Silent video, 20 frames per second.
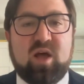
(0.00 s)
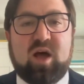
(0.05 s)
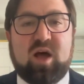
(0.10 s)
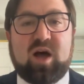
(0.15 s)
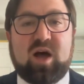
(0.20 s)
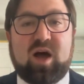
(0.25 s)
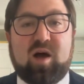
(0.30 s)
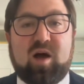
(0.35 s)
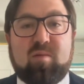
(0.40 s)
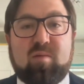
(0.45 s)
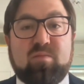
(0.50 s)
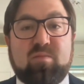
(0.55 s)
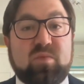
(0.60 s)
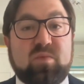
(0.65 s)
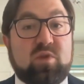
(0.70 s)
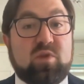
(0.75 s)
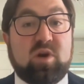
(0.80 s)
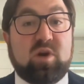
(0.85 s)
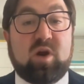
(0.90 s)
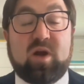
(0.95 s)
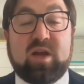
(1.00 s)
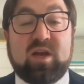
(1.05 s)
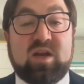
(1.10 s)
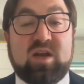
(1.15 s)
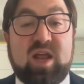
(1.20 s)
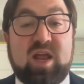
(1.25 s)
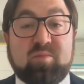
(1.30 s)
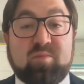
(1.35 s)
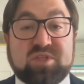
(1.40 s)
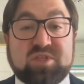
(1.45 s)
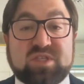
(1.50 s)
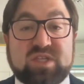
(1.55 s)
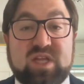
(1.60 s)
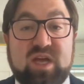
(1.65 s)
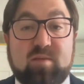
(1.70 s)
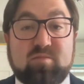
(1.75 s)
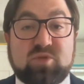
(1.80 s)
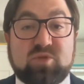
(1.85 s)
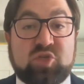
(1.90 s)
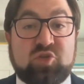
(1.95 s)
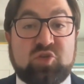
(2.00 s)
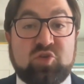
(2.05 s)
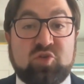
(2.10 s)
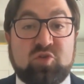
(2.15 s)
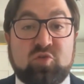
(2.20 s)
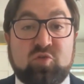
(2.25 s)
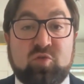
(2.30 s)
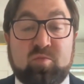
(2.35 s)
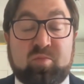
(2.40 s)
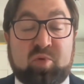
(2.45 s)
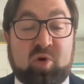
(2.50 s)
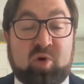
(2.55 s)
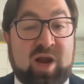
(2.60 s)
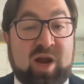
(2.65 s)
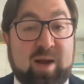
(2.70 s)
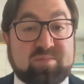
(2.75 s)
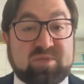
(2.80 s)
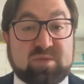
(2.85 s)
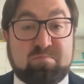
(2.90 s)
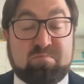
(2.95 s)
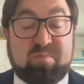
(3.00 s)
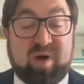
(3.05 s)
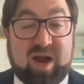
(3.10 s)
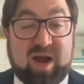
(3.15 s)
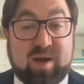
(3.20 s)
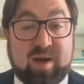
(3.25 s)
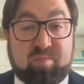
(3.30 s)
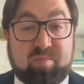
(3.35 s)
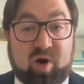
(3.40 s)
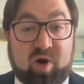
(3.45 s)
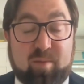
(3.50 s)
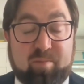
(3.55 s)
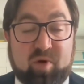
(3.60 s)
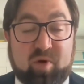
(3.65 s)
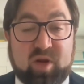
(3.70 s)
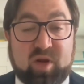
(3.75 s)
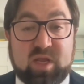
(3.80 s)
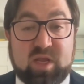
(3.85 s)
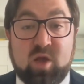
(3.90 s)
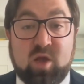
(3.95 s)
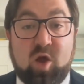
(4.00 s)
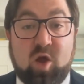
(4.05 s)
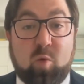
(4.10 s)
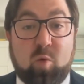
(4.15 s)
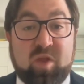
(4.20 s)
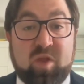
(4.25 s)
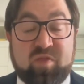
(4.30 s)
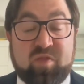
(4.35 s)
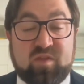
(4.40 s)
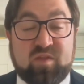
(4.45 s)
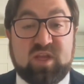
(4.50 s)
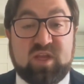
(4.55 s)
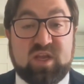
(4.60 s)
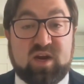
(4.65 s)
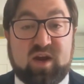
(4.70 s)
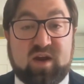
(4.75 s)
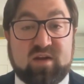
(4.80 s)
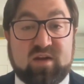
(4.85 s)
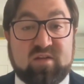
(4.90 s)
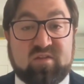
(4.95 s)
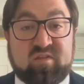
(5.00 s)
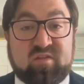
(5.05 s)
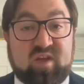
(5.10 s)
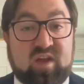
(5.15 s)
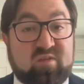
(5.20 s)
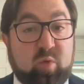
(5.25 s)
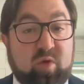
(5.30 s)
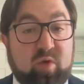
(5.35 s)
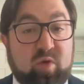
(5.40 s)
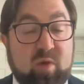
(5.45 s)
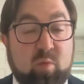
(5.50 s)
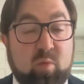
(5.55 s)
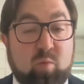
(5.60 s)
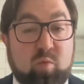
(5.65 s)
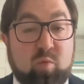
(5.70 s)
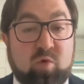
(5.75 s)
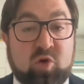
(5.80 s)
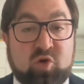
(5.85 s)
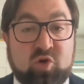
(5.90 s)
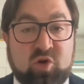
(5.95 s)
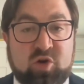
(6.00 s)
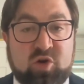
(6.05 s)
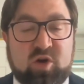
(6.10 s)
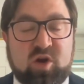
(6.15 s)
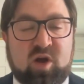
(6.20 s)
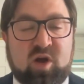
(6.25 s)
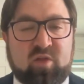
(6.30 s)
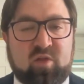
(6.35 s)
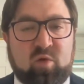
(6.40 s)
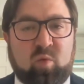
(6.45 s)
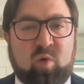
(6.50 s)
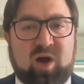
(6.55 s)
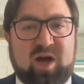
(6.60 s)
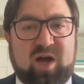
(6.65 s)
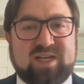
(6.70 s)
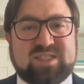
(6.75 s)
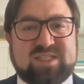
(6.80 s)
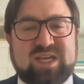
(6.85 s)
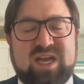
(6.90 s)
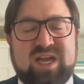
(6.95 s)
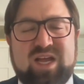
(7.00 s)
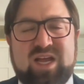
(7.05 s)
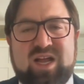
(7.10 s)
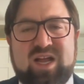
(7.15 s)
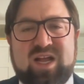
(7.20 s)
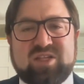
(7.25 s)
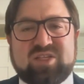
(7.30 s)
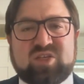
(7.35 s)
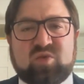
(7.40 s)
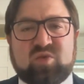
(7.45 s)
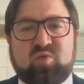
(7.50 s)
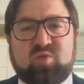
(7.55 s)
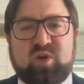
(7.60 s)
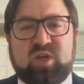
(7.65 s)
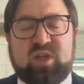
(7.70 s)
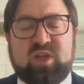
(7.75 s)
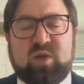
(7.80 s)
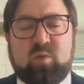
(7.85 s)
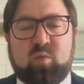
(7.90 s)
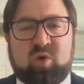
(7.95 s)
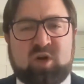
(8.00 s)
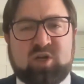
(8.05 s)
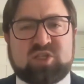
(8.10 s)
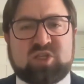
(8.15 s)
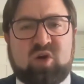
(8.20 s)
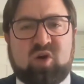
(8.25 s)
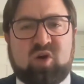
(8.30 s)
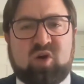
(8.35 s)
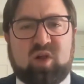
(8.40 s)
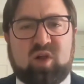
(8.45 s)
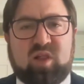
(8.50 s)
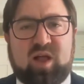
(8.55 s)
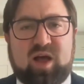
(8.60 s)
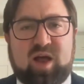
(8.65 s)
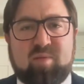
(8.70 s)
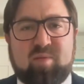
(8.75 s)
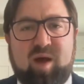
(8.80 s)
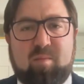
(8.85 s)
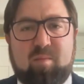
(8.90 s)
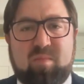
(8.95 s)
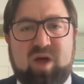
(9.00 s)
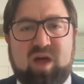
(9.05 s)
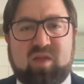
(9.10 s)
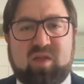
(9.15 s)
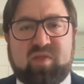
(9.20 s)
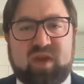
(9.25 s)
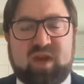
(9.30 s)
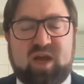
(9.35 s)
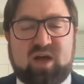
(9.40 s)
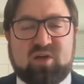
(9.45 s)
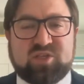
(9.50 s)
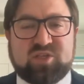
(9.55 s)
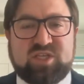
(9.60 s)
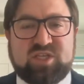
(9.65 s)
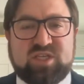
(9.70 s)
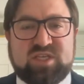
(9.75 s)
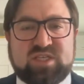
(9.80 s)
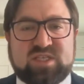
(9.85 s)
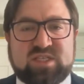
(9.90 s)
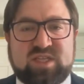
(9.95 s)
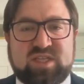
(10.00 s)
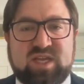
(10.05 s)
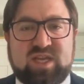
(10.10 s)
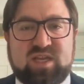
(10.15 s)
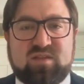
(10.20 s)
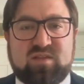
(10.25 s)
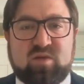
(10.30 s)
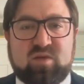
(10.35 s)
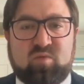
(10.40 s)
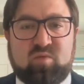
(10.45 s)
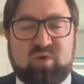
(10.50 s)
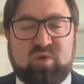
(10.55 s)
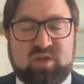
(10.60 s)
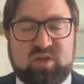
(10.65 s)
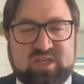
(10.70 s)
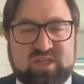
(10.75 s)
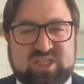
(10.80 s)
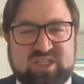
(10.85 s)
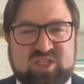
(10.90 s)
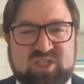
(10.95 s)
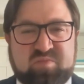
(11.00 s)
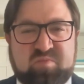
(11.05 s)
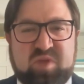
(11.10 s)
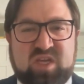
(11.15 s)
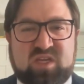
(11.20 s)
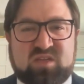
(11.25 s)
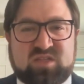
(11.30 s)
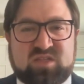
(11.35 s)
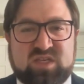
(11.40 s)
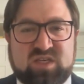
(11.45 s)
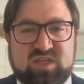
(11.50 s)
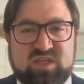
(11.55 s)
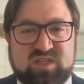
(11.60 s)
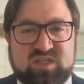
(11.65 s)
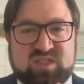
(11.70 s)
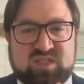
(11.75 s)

and enables them to perhaps buy property within the United States where they couldn't otherwise. And so really, we're going to talk a lot about methodologies that really speak to